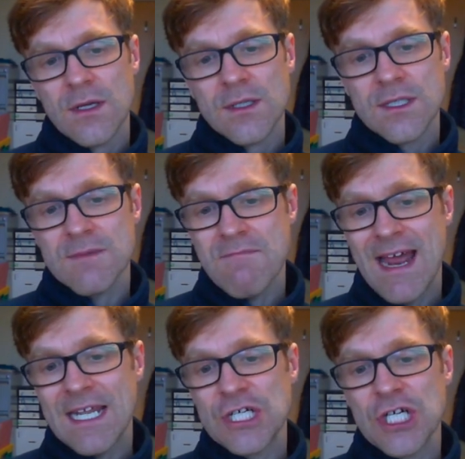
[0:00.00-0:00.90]
does a
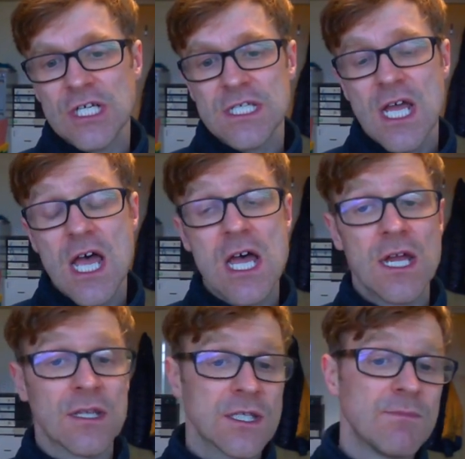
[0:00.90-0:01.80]
manager
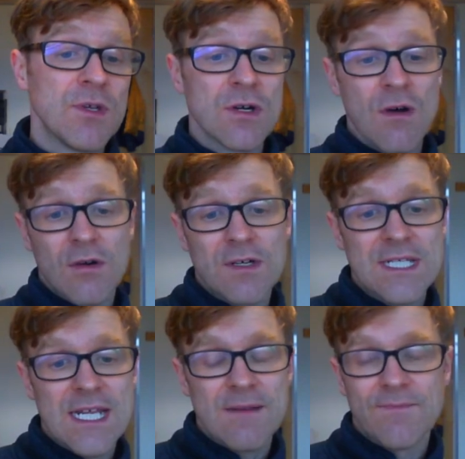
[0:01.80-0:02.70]
turn to bureaucracy?